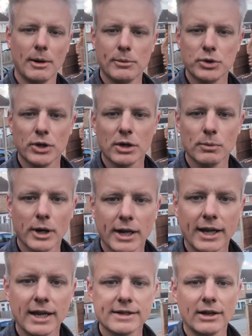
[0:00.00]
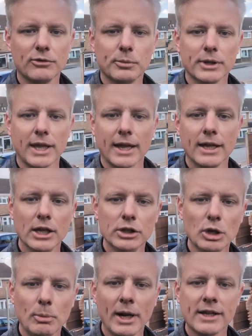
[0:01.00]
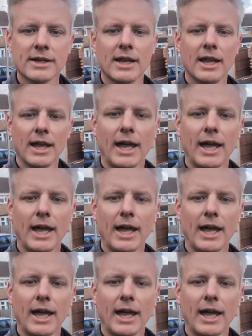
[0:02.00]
I'm sure you can work it out yourself, but yeah, double it